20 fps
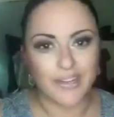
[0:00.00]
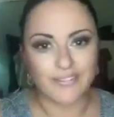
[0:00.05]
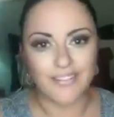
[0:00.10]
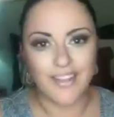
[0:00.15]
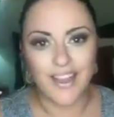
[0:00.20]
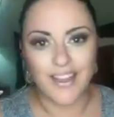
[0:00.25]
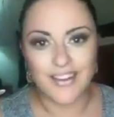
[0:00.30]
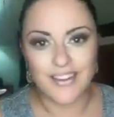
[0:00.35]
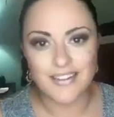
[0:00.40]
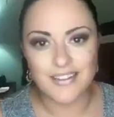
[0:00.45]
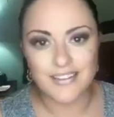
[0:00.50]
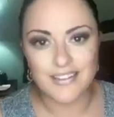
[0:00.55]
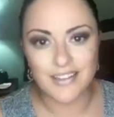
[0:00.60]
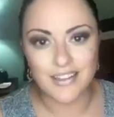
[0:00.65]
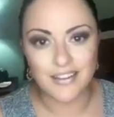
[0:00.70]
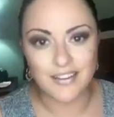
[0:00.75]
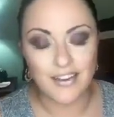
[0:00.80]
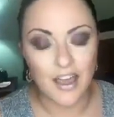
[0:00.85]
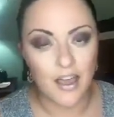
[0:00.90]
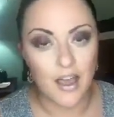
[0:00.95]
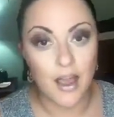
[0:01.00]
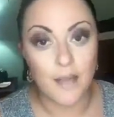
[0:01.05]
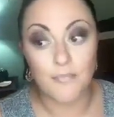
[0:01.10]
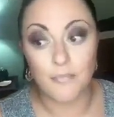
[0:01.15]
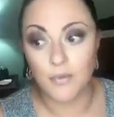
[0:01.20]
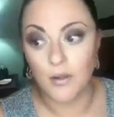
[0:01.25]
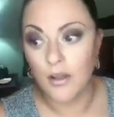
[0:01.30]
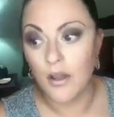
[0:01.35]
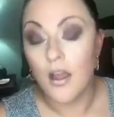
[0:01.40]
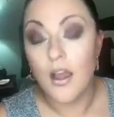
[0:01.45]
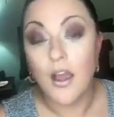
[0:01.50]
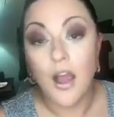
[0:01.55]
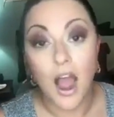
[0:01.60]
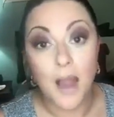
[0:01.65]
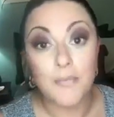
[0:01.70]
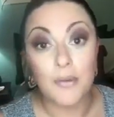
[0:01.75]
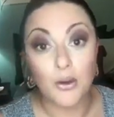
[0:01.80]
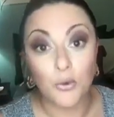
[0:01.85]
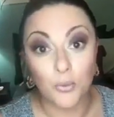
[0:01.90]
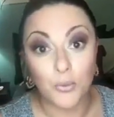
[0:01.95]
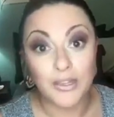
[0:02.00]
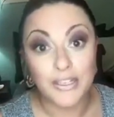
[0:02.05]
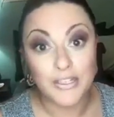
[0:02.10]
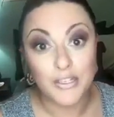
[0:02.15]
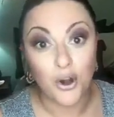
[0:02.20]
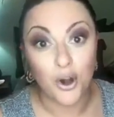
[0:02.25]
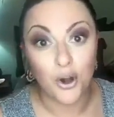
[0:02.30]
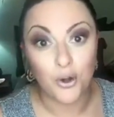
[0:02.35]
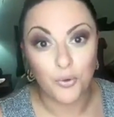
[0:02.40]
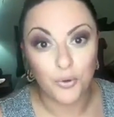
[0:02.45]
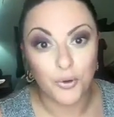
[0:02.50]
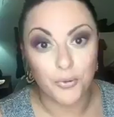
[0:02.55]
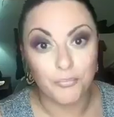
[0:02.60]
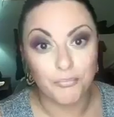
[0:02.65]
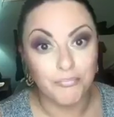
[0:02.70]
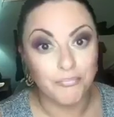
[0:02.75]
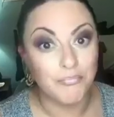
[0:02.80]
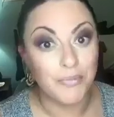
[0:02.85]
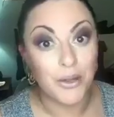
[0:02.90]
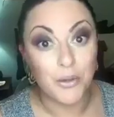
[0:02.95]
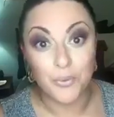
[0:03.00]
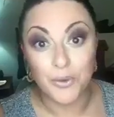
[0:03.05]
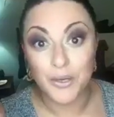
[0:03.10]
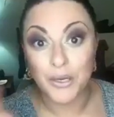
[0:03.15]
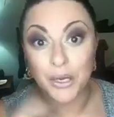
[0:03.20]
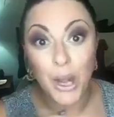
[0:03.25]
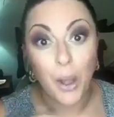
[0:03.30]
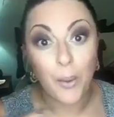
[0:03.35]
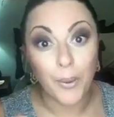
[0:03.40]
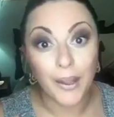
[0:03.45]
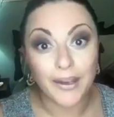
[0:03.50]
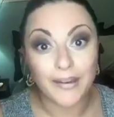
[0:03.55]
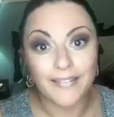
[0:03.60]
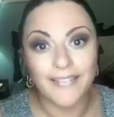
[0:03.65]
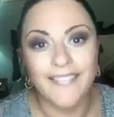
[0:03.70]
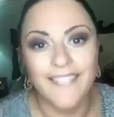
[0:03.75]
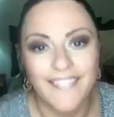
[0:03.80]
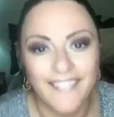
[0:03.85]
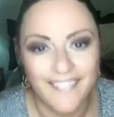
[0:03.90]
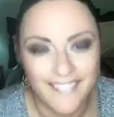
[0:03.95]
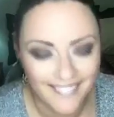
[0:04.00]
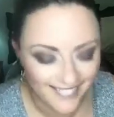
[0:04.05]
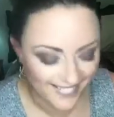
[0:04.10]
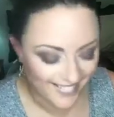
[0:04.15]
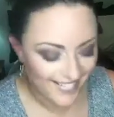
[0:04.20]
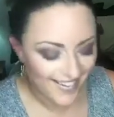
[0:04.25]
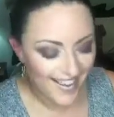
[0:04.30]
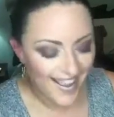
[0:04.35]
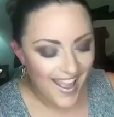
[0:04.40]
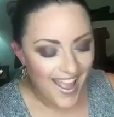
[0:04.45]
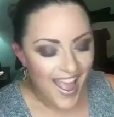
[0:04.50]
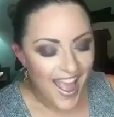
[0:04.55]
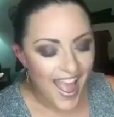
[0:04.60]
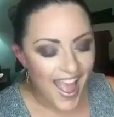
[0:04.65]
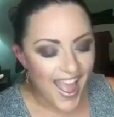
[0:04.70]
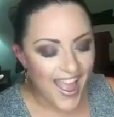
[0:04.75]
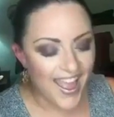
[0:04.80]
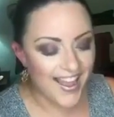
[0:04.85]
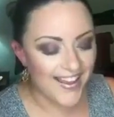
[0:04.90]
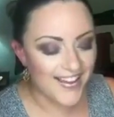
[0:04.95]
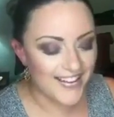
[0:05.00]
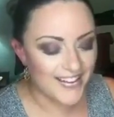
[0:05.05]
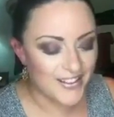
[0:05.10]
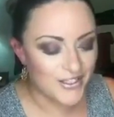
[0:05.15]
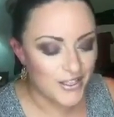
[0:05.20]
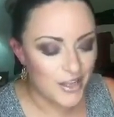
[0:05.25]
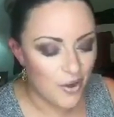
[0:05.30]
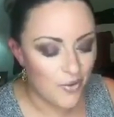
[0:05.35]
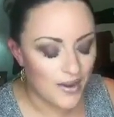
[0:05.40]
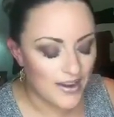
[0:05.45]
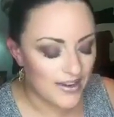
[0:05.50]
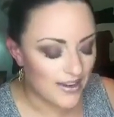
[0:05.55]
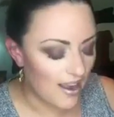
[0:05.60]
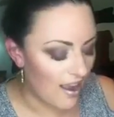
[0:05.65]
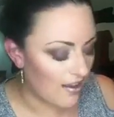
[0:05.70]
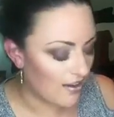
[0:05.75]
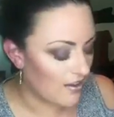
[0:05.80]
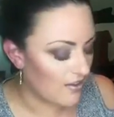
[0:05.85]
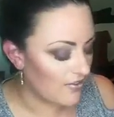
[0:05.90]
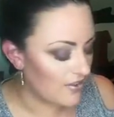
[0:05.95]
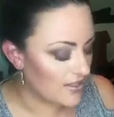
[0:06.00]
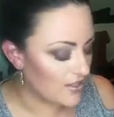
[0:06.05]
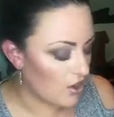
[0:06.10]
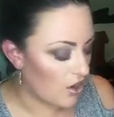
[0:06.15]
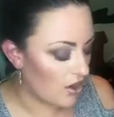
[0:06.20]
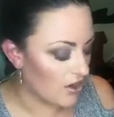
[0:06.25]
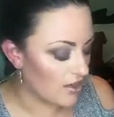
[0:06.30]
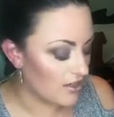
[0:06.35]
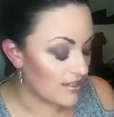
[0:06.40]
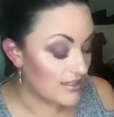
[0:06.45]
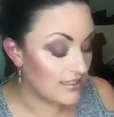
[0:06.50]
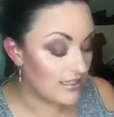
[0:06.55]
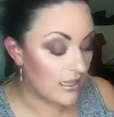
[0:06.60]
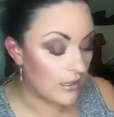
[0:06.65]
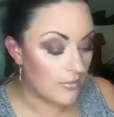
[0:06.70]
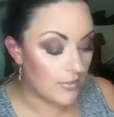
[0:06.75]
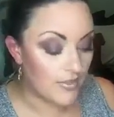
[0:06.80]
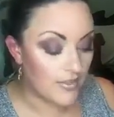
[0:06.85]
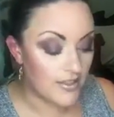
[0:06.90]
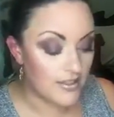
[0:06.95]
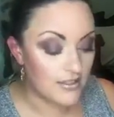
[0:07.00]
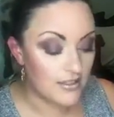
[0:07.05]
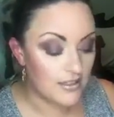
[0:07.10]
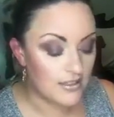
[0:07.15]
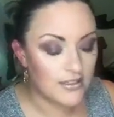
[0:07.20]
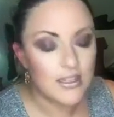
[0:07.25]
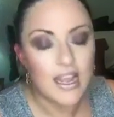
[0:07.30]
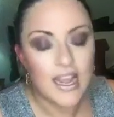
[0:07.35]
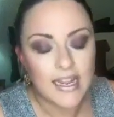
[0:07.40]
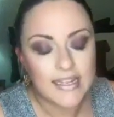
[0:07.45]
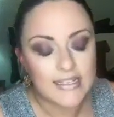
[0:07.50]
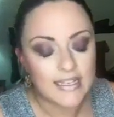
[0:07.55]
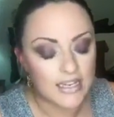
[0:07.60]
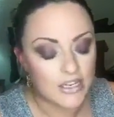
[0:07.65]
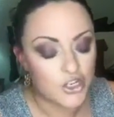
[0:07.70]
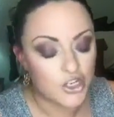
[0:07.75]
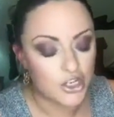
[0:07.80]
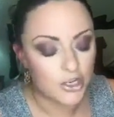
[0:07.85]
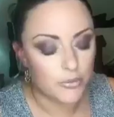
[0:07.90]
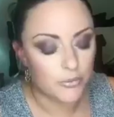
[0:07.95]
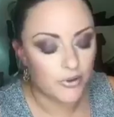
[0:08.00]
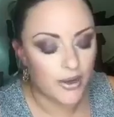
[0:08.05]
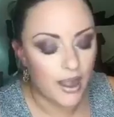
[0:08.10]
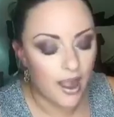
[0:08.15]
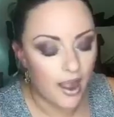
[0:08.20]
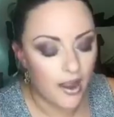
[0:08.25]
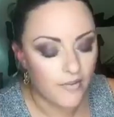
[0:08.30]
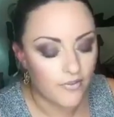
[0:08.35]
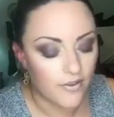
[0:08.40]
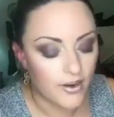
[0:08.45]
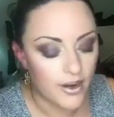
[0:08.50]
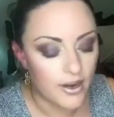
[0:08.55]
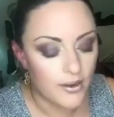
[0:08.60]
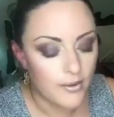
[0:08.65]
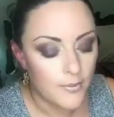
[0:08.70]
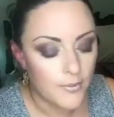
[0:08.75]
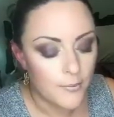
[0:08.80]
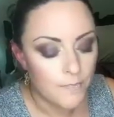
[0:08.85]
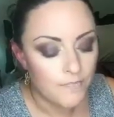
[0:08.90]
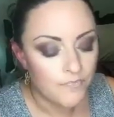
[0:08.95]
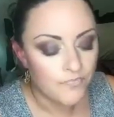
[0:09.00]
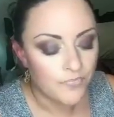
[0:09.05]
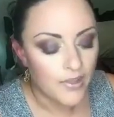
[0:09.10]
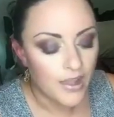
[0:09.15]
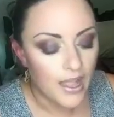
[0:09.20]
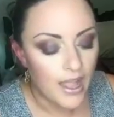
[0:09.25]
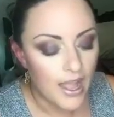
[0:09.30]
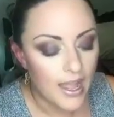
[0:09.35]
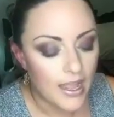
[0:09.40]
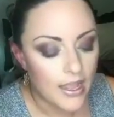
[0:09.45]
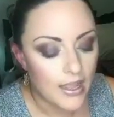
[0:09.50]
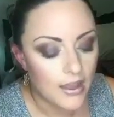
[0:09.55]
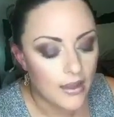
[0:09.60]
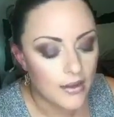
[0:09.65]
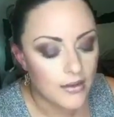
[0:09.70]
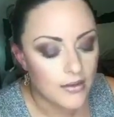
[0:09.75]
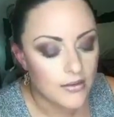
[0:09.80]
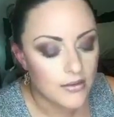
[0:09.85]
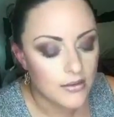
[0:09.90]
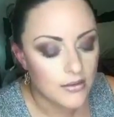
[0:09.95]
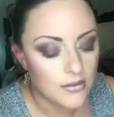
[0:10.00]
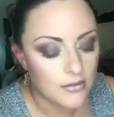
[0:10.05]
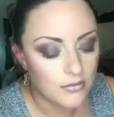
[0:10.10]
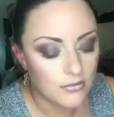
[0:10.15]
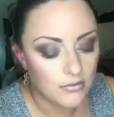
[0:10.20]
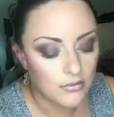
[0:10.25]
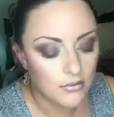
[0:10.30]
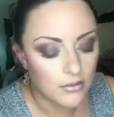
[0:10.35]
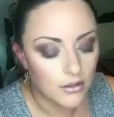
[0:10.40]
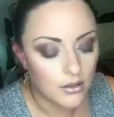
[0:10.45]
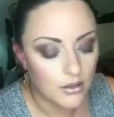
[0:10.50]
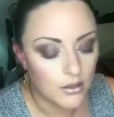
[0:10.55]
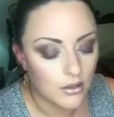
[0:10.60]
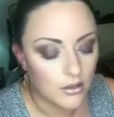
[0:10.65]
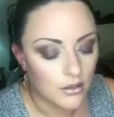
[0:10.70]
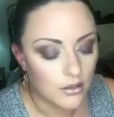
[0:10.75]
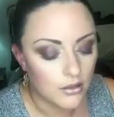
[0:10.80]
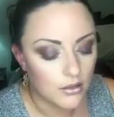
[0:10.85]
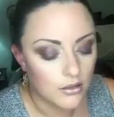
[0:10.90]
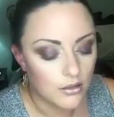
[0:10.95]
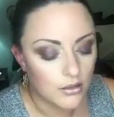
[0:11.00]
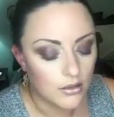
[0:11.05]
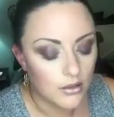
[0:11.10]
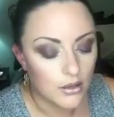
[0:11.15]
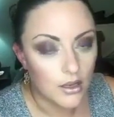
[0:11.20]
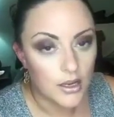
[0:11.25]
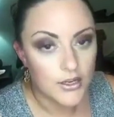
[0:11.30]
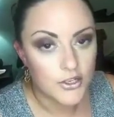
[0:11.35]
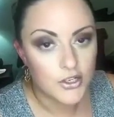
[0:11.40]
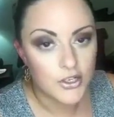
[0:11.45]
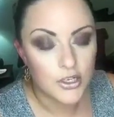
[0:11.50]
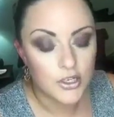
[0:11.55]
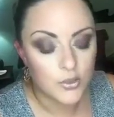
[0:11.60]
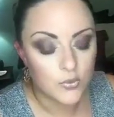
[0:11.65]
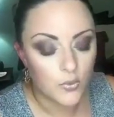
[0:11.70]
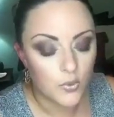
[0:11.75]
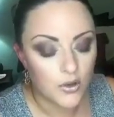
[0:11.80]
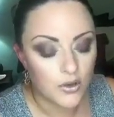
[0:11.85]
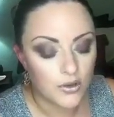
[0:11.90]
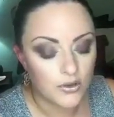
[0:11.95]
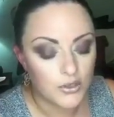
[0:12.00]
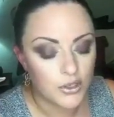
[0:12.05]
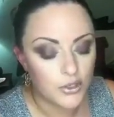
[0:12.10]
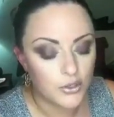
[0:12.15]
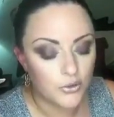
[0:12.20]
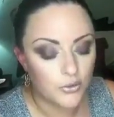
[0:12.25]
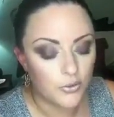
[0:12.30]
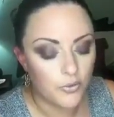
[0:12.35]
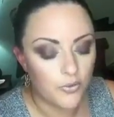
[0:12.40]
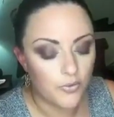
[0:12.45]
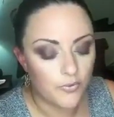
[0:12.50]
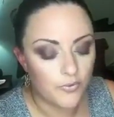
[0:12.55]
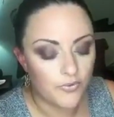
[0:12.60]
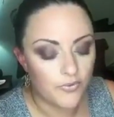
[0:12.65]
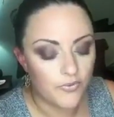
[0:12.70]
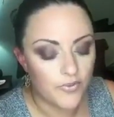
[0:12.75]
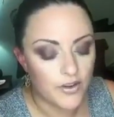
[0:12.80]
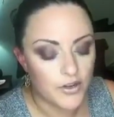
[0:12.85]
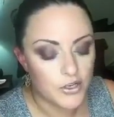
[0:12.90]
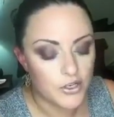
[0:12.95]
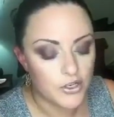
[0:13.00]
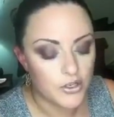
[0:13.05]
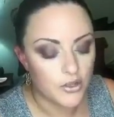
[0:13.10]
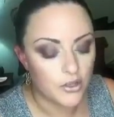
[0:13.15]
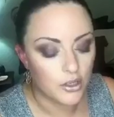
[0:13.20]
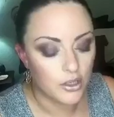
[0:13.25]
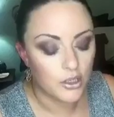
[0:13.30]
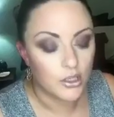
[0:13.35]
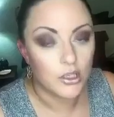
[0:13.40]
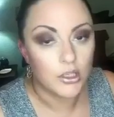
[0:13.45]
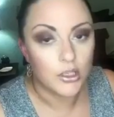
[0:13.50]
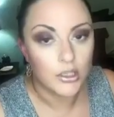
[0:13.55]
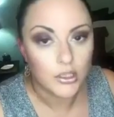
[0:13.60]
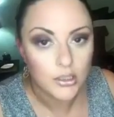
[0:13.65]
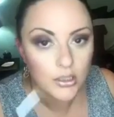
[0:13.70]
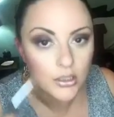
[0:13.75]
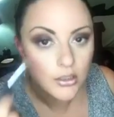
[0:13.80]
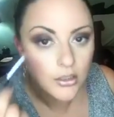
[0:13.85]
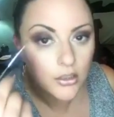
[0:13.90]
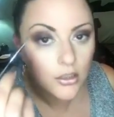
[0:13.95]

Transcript: lights that I'm in a really dark room, but you wouldn't know it. And so it's hard to see, but it's a shimmery ivory. And I just want to finish the look